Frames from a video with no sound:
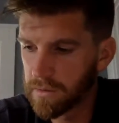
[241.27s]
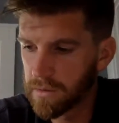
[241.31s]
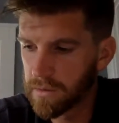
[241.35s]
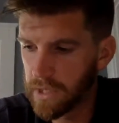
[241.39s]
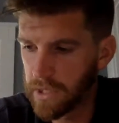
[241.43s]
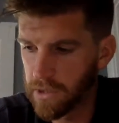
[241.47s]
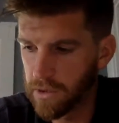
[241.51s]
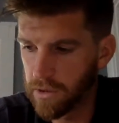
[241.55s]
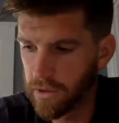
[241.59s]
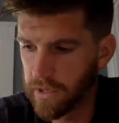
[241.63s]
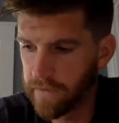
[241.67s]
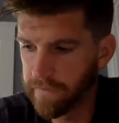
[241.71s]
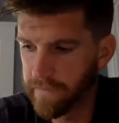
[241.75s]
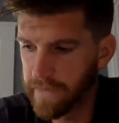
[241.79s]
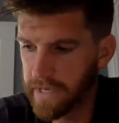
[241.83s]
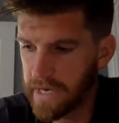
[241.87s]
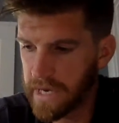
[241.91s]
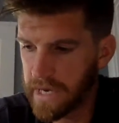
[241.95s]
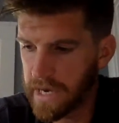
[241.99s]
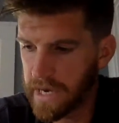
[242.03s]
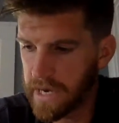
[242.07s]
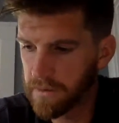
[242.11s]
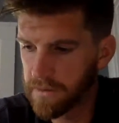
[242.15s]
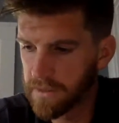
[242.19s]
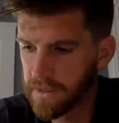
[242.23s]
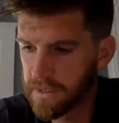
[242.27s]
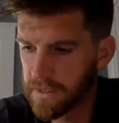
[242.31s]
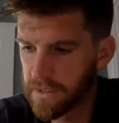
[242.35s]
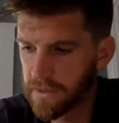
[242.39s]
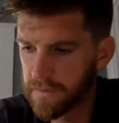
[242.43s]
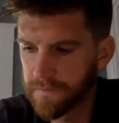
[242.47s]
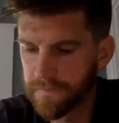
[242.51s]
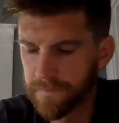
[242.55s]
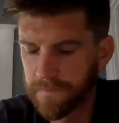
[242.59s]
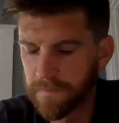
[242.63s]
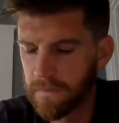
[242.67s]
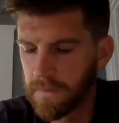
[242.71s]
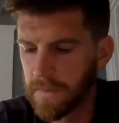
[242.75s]
Can you give me a house?"
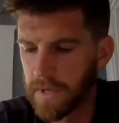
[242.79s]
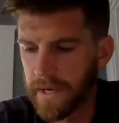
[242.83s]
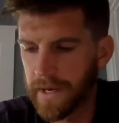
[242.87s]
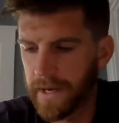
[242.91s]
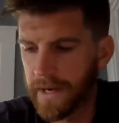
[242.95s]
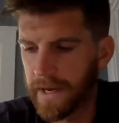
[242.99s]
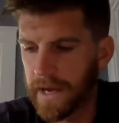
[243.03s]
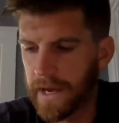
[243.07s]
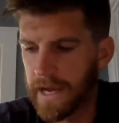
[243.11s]
"I